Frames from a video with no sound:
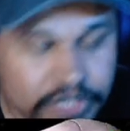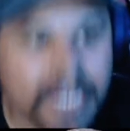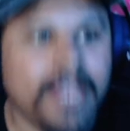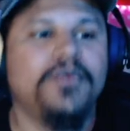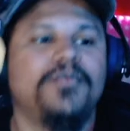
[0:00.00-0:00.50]

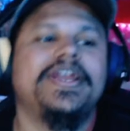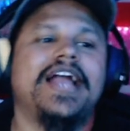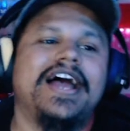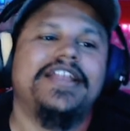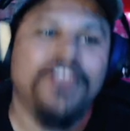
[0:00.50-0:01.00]
Today, we
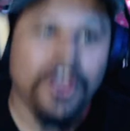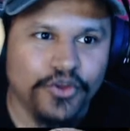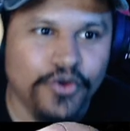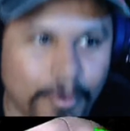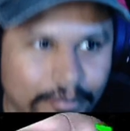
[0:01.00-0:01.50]
got
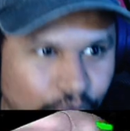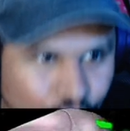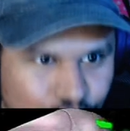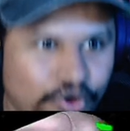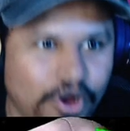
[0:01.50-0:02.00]
another
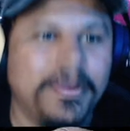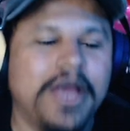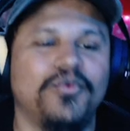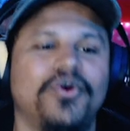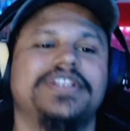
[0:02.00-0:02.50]
Mortal
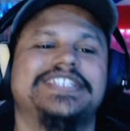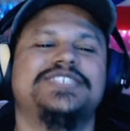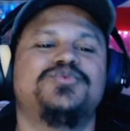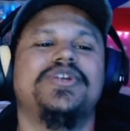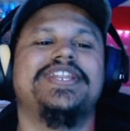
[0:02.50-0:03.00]
Kombat 1.
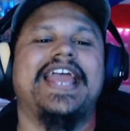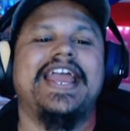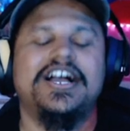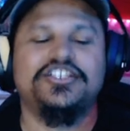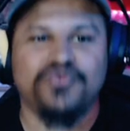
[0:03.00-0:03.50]
This one,
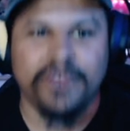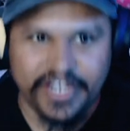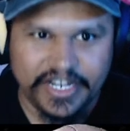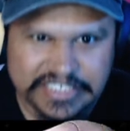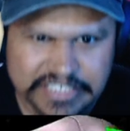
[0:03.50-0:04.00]
Khaos
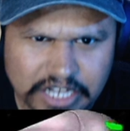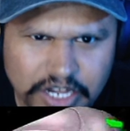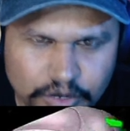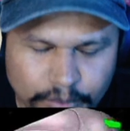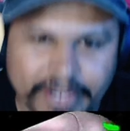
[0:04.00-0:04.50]
Reigns.
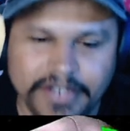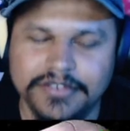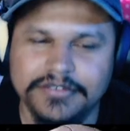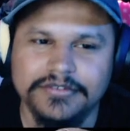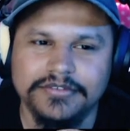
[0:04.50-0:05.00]
Wait,
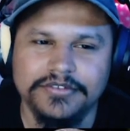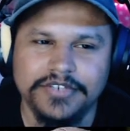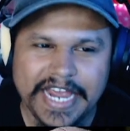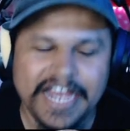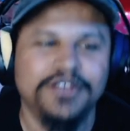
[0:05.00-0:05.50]

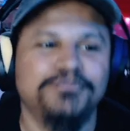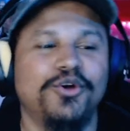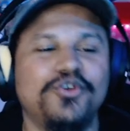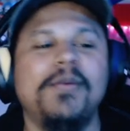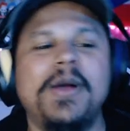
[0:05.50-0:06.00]
Khaos,
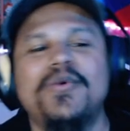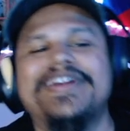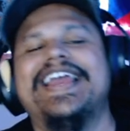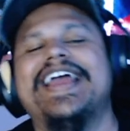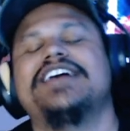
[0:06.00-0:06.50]
Mortal Kombat
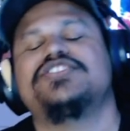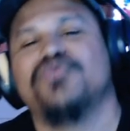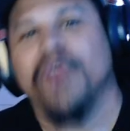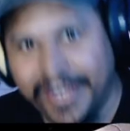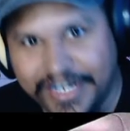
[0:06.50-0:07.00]
1
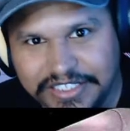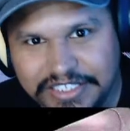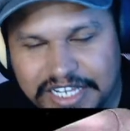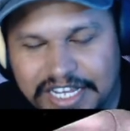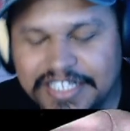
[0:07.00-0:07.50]
Khaos
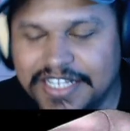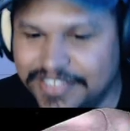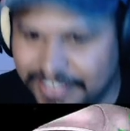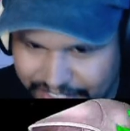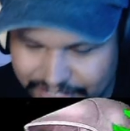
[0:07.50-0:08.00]
Reigns.
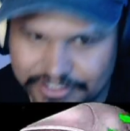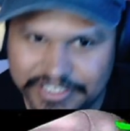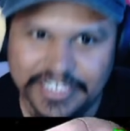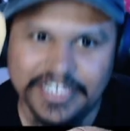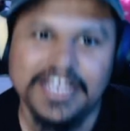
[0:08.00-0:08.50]
That's the
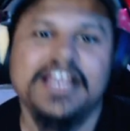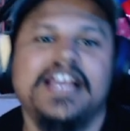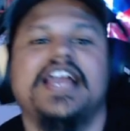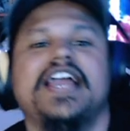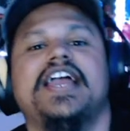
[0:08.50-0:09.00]
DLC.
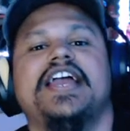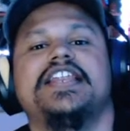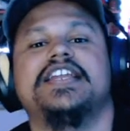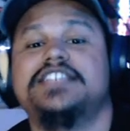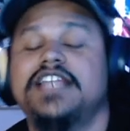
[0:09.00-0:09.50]

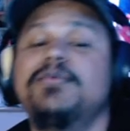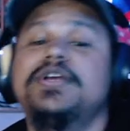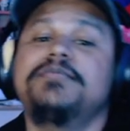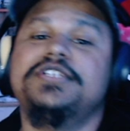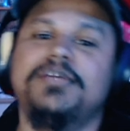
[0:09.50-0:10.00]
And today
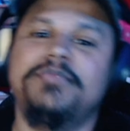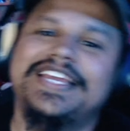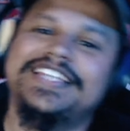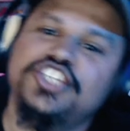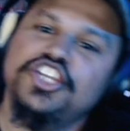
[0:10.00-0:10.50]
we're going to be
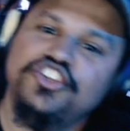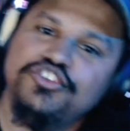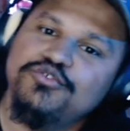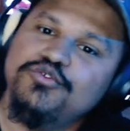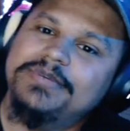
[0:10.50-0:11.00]
jumping into
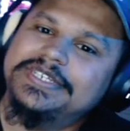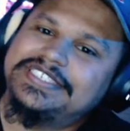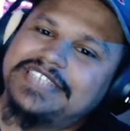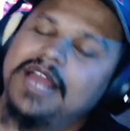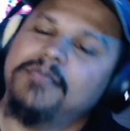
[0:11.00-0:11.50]
Noob
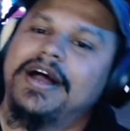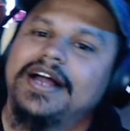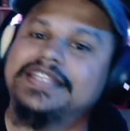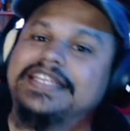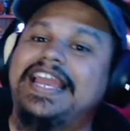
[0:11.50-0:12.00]

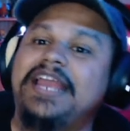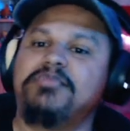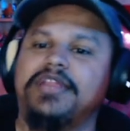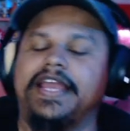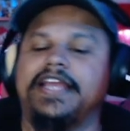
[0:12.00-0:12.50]
Saibot
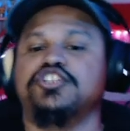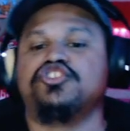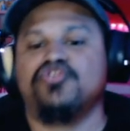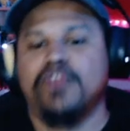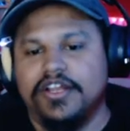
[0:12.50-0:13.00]
gameplay
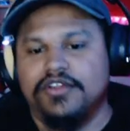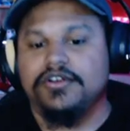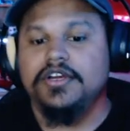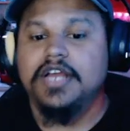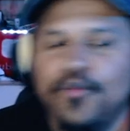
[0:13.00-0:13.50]

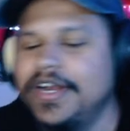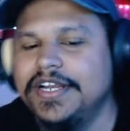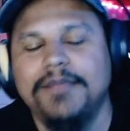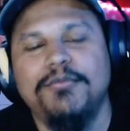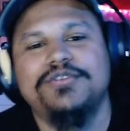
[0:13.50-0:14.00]
trailer. One
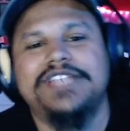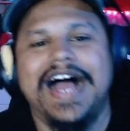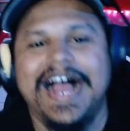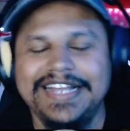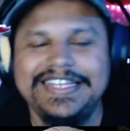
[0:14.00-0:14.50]
of the most
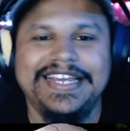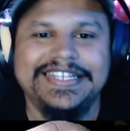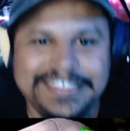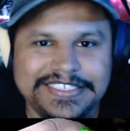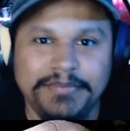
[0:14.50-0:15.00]
highly
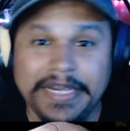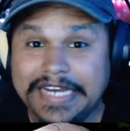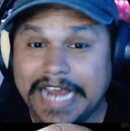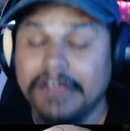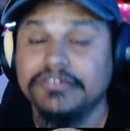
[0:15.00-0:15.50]

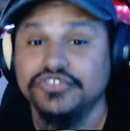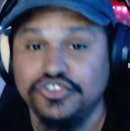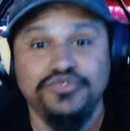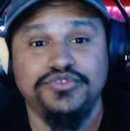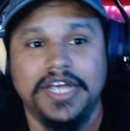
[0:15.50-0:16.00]
anticipated
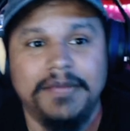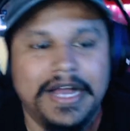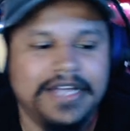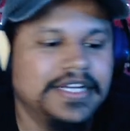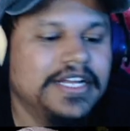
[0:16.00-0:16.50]
characters, Noob
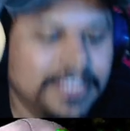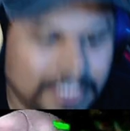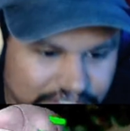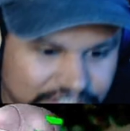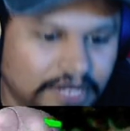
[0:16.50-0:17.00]
Saibot.
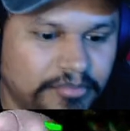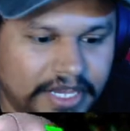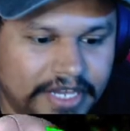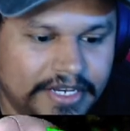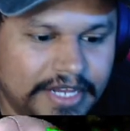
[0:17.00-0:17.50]
Let's jump
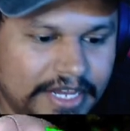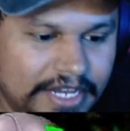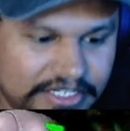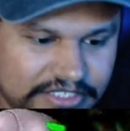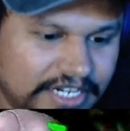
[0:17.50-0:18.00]
in
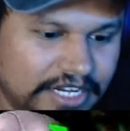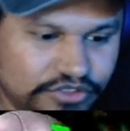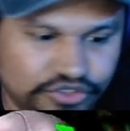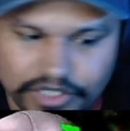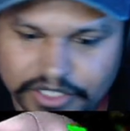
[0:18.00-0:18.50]
and check
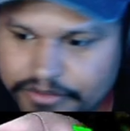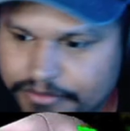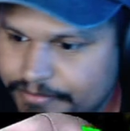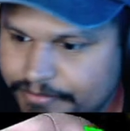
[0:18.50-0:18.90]
out the trailer.